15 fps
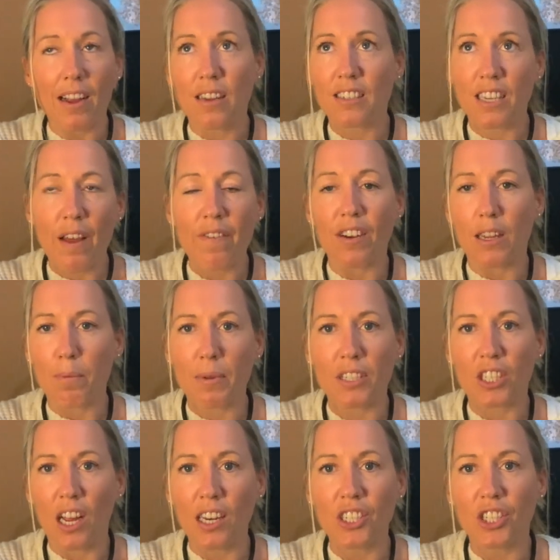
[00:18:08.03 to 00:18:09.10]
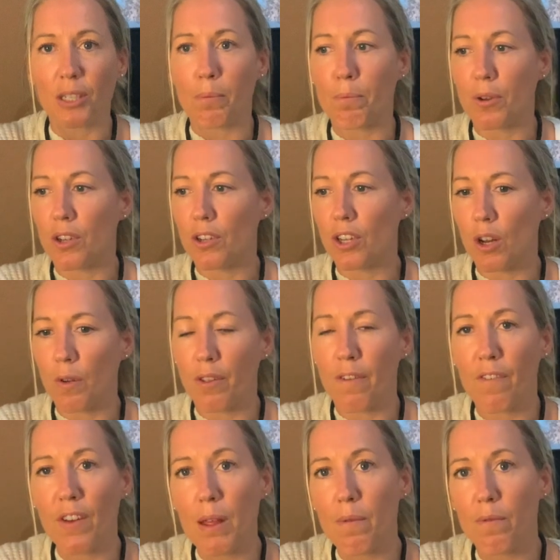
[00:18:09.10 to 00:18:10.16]
can definitely be challenging. But on the
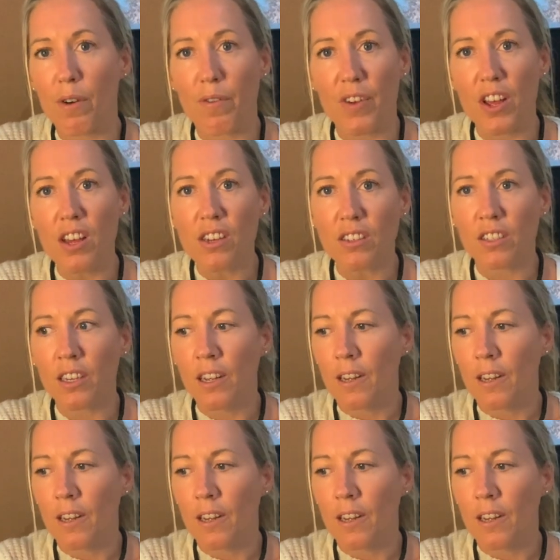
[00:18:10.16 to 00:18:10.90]
flip reverse,